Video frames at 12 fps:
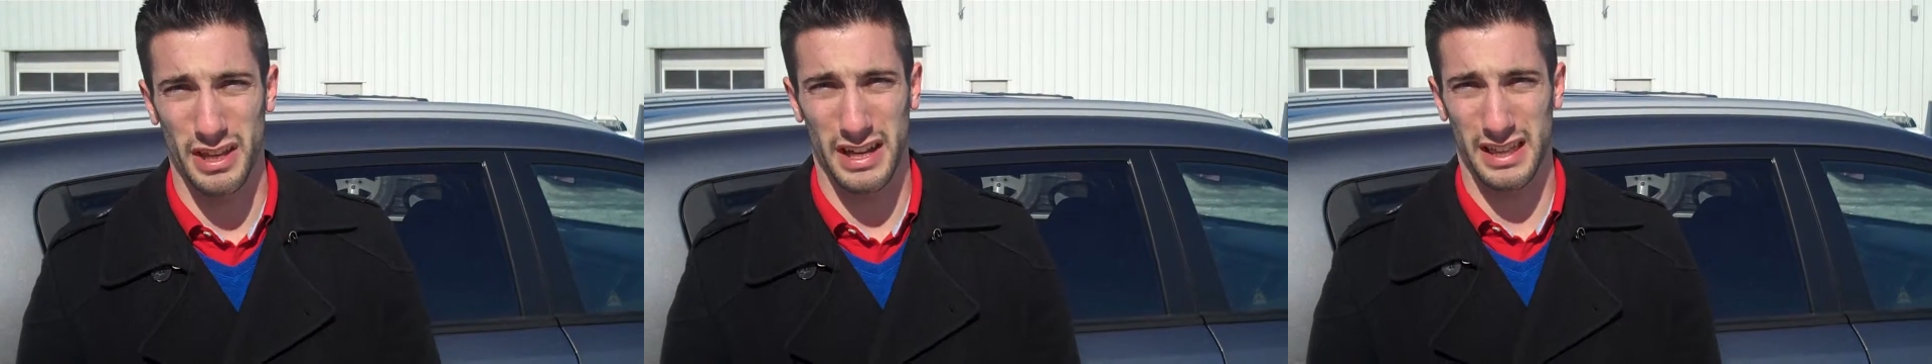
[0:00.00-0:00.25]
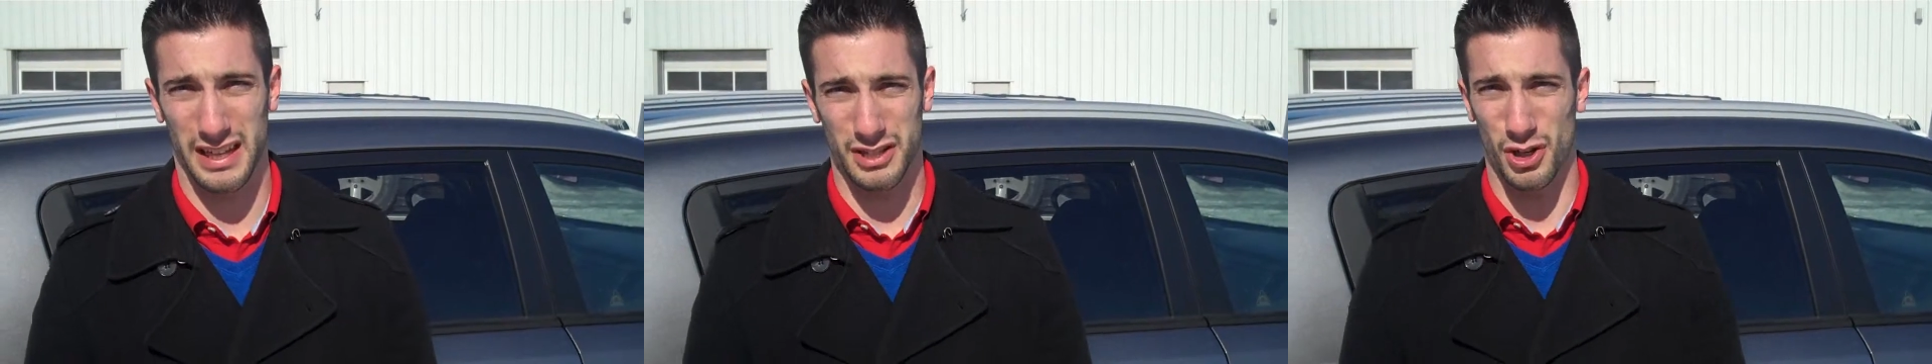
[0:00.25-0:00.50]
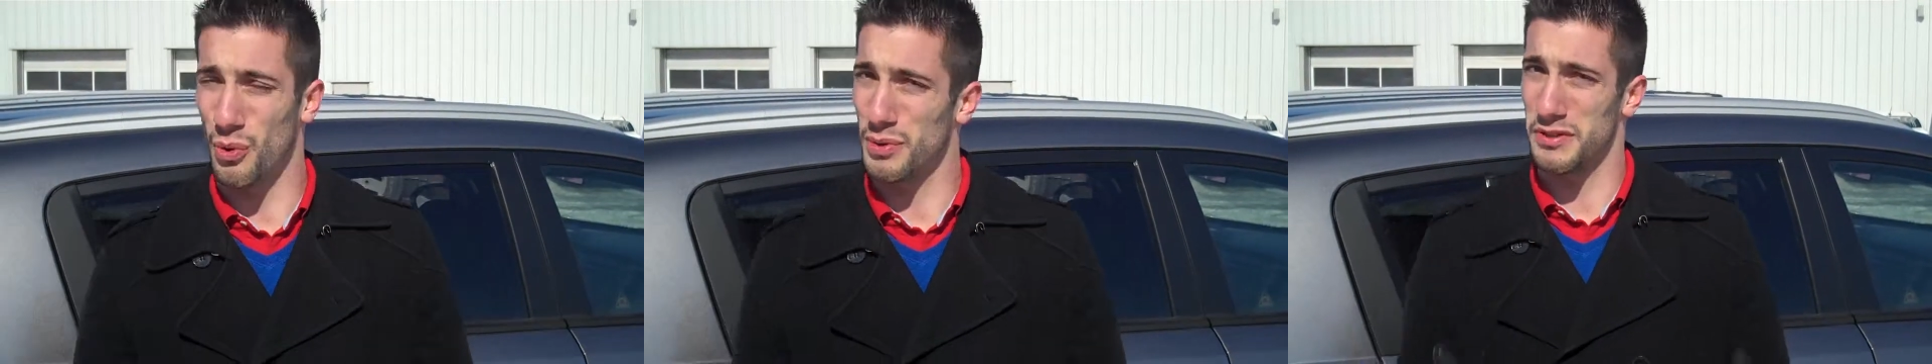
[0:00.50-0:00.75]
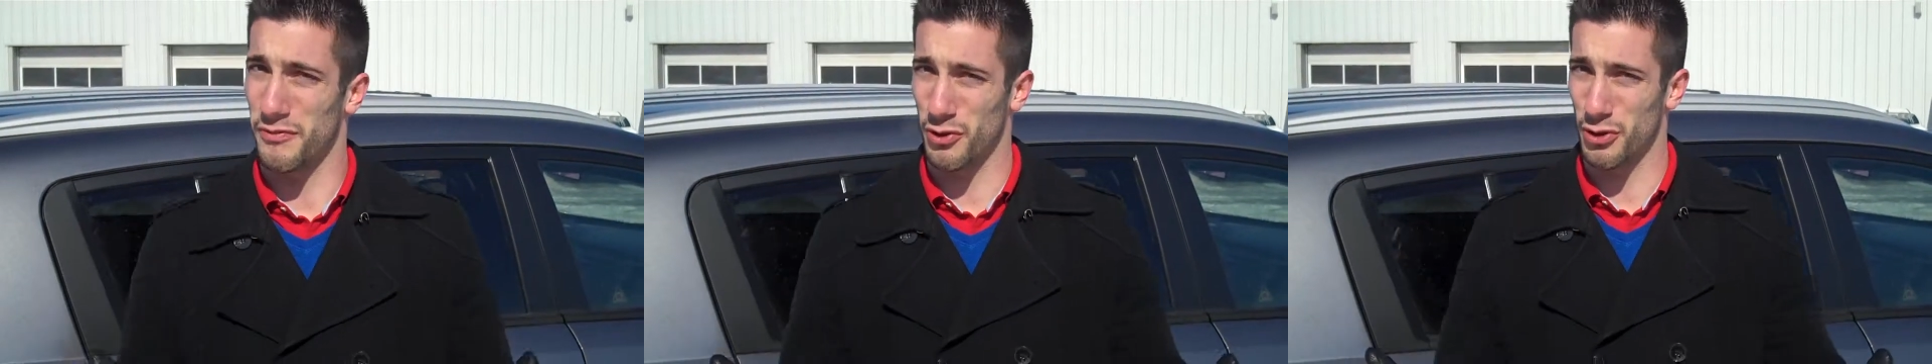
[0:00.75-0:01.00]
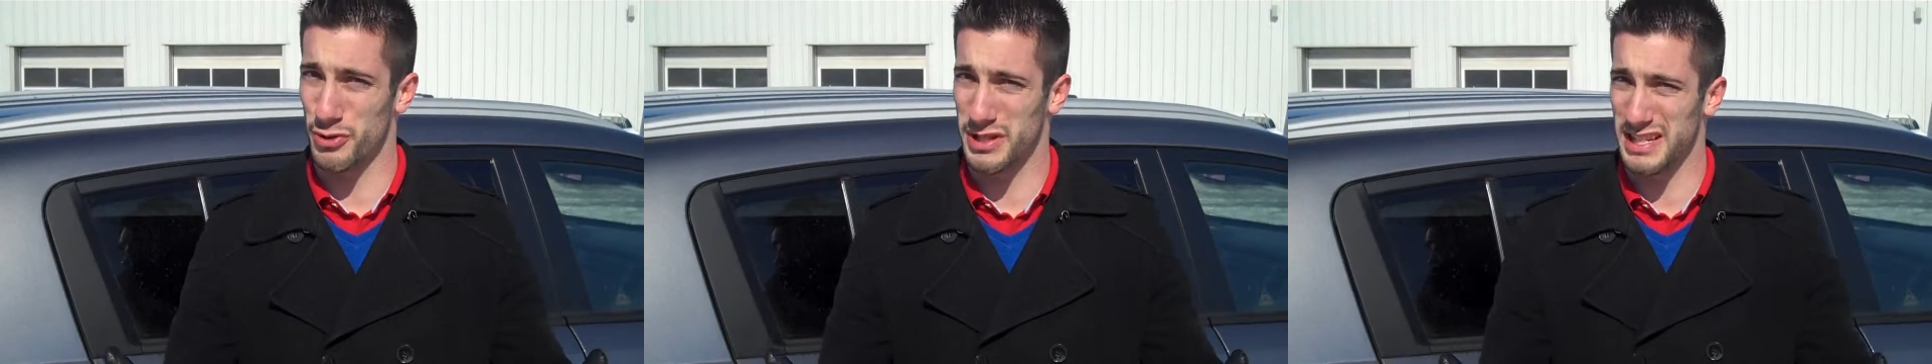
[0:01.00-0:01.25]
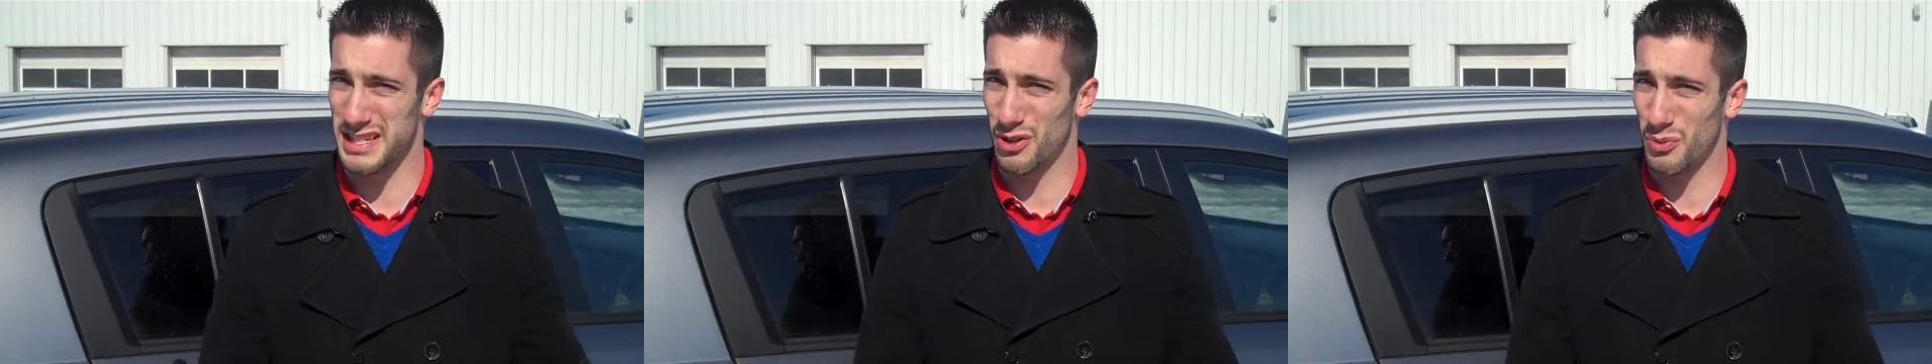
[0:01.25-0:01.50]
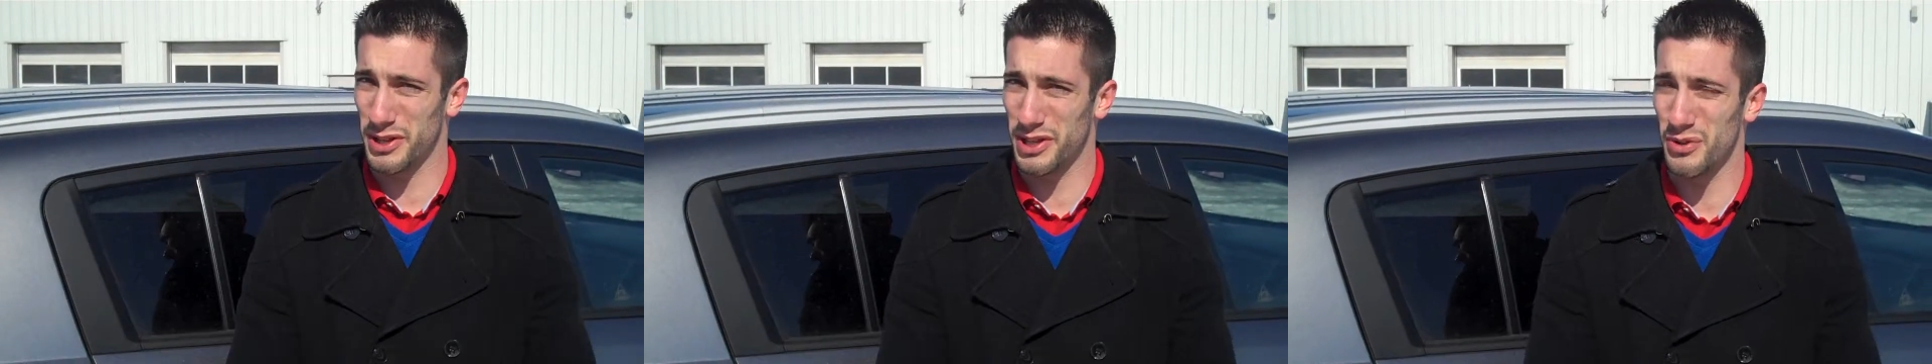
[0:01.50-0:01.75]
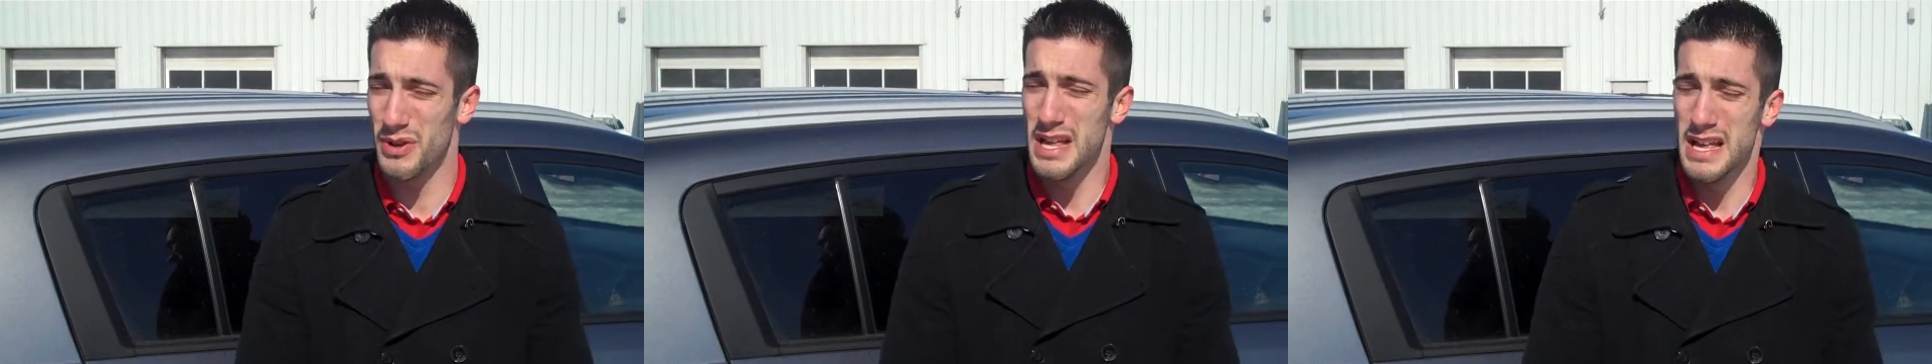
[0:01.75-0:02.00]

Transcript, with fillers: that I'd like to go into further detail with you.